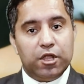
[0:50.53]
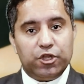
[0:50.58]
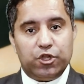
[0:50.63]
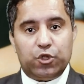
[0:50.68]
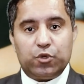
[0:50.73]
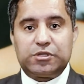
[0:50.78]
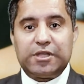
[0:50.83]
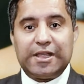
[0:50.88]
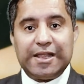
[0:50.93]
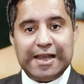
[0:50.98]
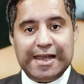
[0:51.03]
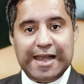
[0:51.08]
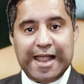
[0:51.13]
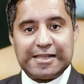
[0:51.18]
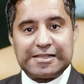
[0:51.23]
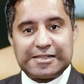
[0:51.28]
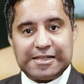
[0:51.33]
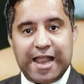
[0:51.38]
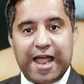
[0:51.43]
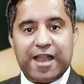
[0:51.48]
using
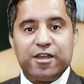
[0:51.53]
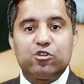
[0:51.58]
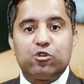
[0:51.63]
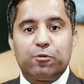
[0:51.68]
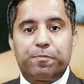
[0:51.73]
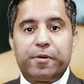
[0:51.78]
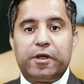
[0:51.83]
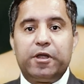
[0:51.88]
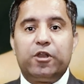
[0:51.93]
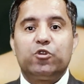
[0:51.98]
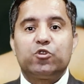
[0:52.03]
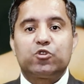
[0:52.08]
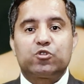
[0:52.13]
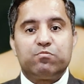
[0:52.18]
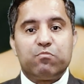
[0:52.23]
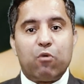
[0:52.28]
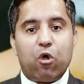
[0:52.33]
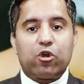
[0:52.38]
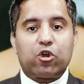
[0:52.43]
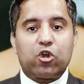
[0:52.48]
less land to produce
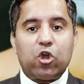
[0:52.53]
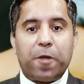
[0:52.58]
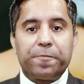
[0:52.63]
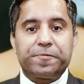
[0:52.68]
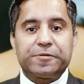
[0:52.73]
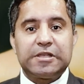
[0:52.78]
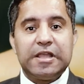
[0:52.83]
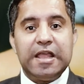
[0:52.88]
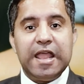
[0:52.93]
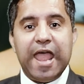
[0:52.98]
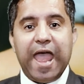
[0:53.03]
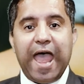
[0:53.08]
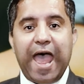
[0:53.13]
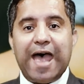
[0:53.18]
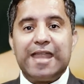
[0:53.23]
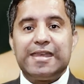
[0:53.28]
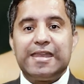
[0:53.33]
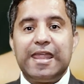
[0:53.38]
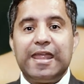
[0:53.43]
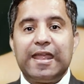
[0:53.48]
more crops
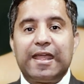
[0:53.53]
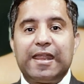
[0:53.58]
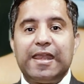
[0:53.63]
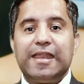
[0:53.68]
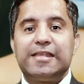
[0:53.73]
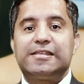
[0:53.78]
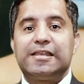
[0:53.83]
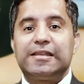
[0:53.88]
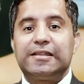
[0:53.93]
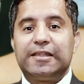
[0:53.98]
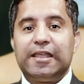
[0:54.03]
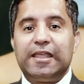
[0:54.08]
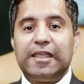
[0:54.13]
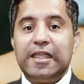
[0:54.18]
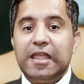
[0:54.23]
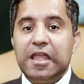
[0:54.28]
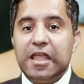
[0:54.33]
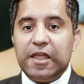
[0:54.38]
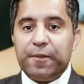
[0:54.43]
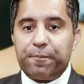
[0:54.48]
and increasing
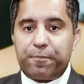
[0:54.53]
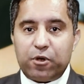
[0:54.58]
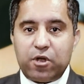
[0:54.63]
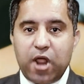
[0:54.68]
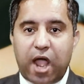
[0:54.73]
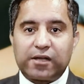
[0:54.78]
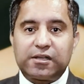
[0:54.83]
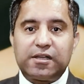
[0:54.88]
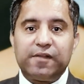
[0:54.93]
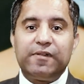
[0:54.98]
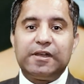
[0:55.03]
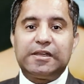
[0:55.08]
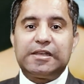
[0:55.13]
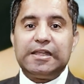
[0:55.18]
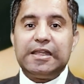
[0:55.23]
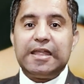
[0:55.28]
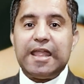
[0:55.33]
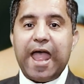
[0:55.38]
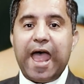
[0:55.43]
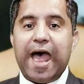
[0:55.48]
the productivity